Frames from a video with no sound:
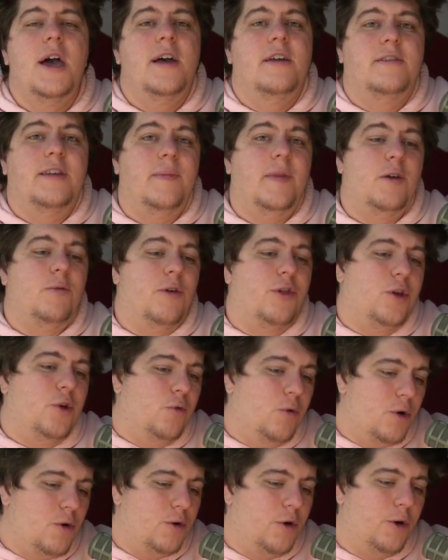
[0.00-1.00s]
Same thing with
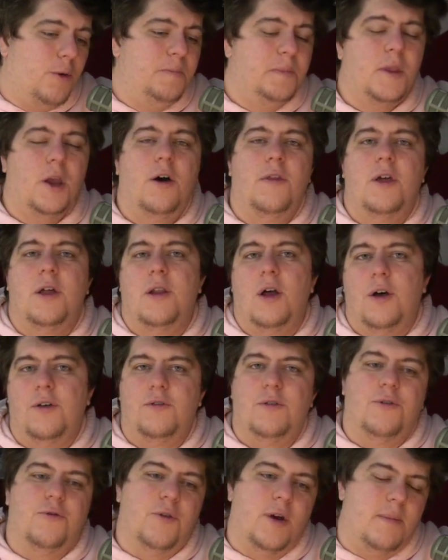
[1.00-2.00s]
Kroger, and then
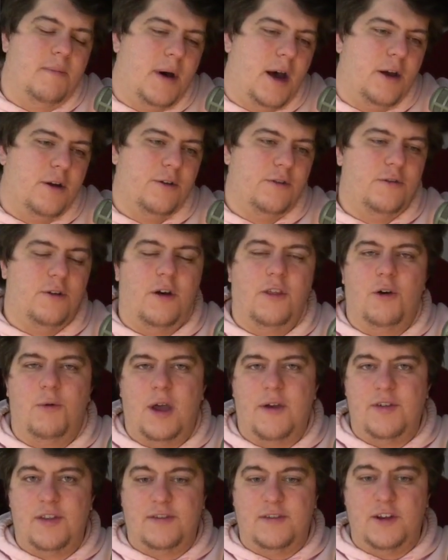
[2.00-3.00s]
also Fred Meijer's, although
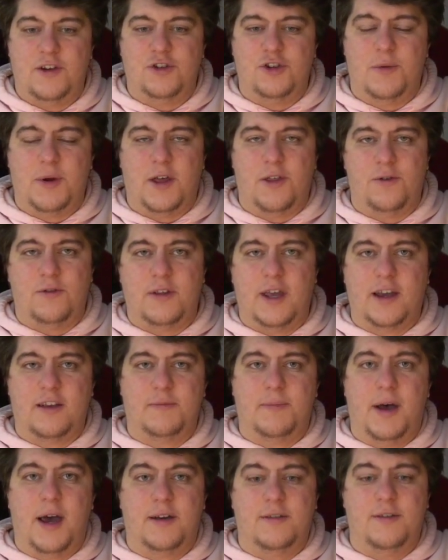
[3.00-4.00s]
we haven't seen too many of those
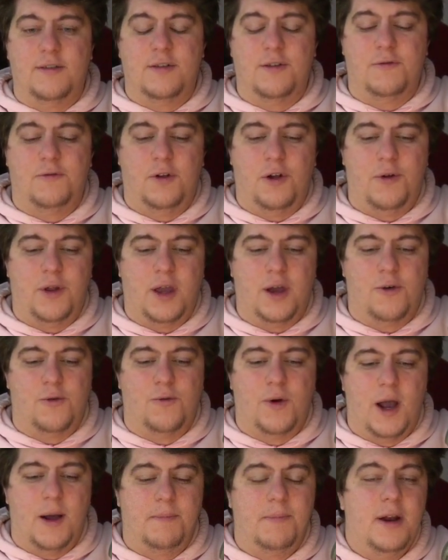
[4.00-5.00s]
Xboxes floating
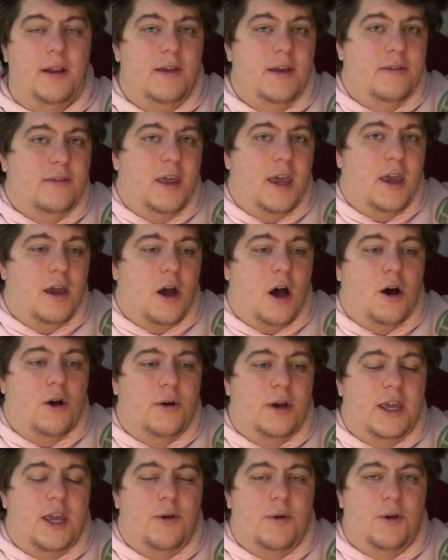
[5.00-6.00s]
around. But at least they
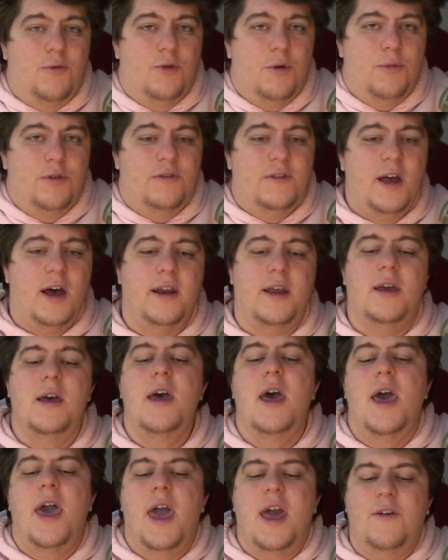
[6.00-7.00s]
are hearing rumors on it,
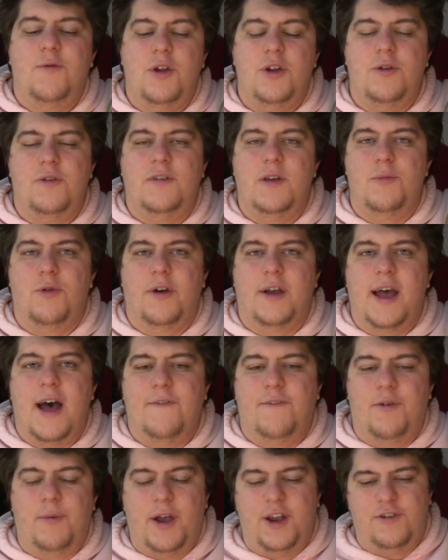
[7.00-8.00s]
and if we do see more
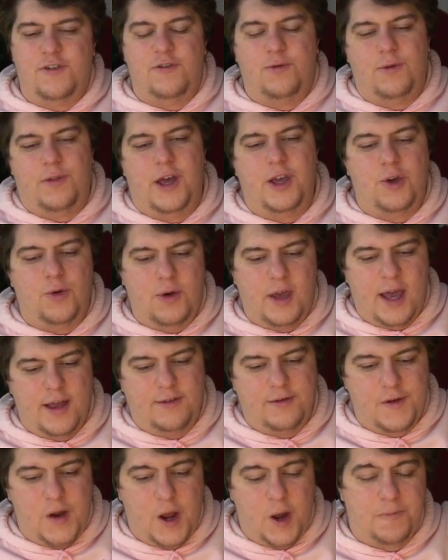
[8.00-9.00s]
confirmations, we'll let you
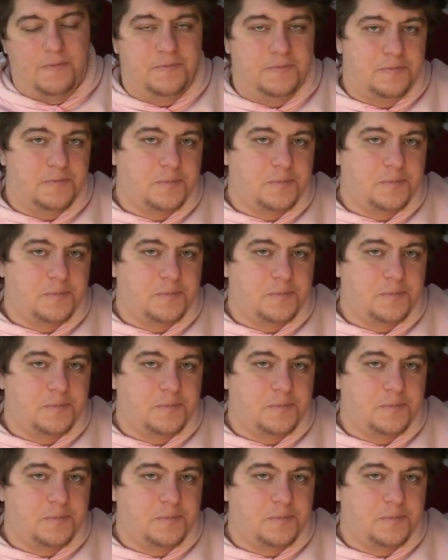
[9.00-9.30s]
guys know.